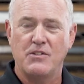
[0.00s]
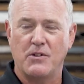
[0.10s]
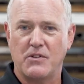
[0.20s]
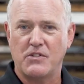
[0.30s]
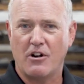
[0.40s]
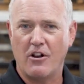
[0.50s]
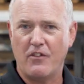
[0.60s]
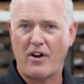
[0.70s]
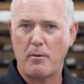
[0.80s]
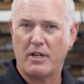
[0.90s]
So at the start of
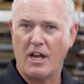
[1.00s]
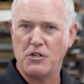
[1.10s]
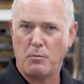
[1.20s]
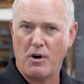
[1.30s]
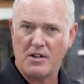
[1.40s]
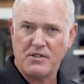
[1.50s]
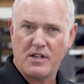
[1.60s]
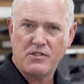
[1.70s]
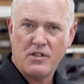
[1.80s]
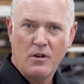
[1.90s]
the fabrication process,